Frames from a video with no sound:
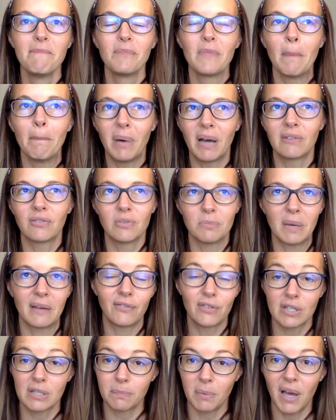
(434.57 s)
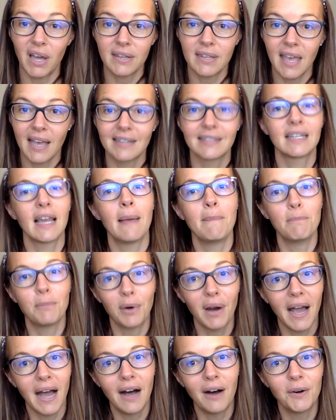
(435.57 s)
But for my first podcast, I'm
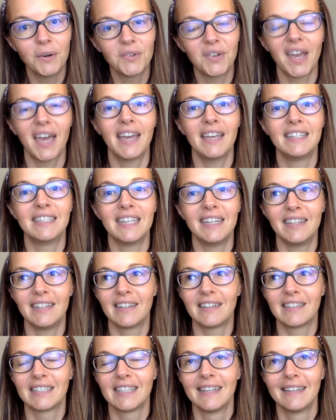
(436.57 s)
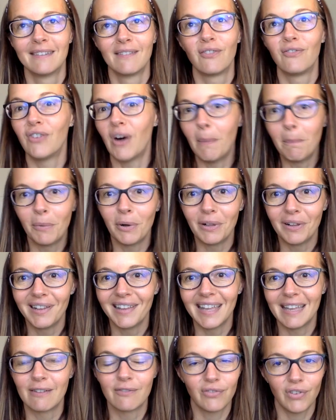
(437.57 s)
proud. I didn't fumble
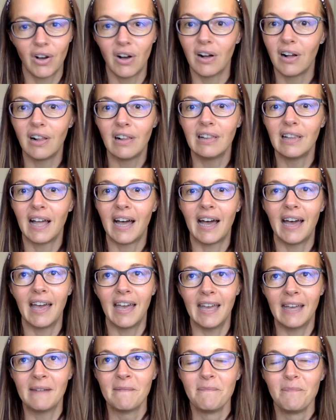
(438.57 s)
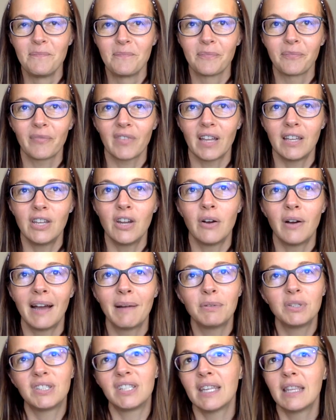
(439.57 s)
and fall. I
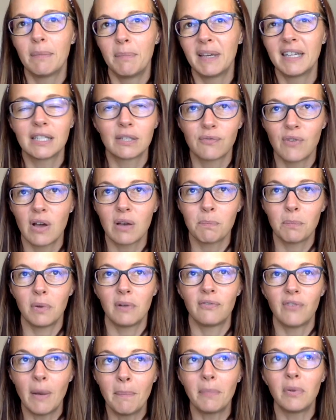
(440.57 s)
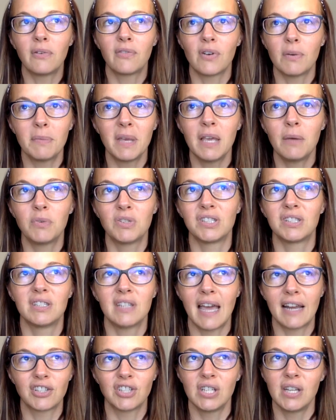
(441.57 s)
would say the biggest fumble for me was
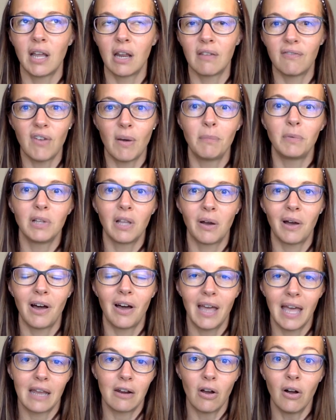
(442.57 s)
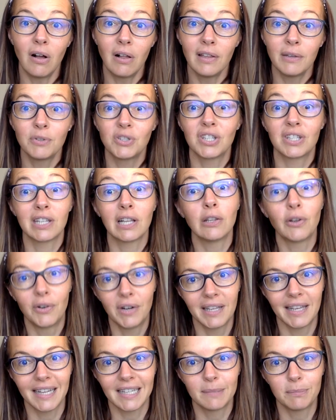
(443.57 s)
actually not a fumble at all. It was just a
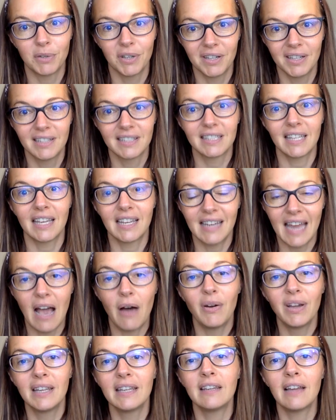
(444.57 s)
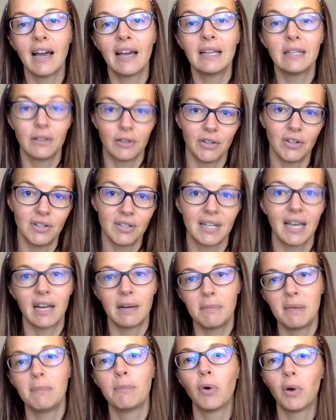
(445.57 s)
learning experience. Like now I learned how to
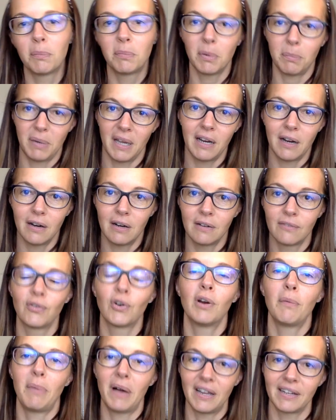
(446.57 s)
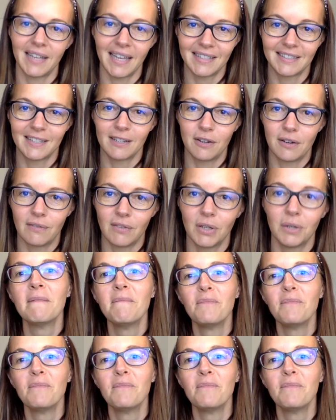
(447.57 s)
be more prepared for a podcast interview.